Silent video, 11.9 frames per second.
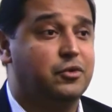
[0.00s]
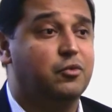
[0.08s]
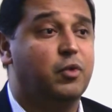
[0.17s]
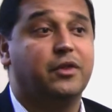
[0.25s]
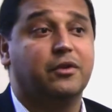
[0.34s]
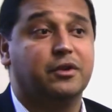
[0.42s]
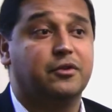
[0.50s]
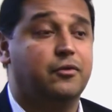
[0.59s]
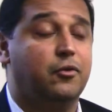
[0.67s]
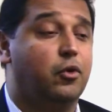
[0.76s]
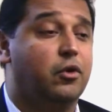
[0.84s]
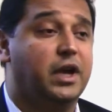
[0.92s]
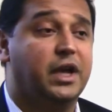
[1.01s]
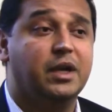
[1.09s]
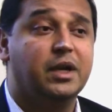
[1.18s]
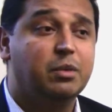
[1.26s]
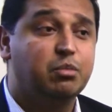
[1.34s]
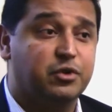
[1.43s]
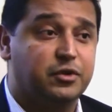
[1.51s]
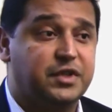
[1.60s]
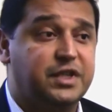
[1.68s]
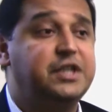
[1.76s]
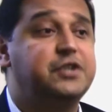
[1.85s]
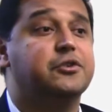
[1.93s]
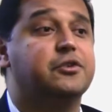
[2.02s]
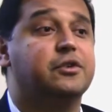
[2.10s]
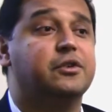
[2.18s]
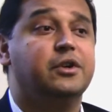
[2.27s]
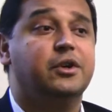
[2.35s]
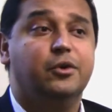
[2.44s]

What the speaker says: whether it's for a procedure